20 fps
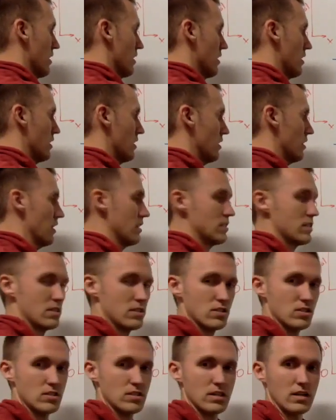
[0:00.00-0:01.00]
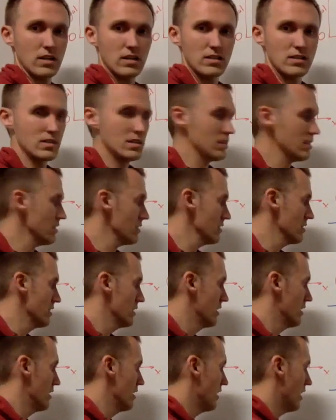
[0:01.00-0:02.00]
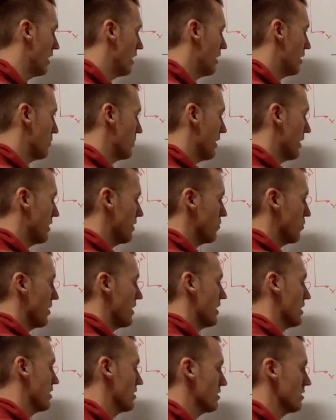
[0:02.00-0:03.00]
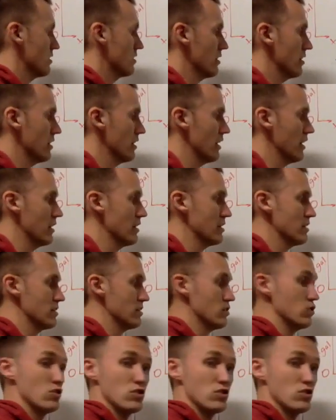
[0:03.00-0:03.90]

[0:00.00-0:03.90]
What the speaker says: that's just a constant, and we can then,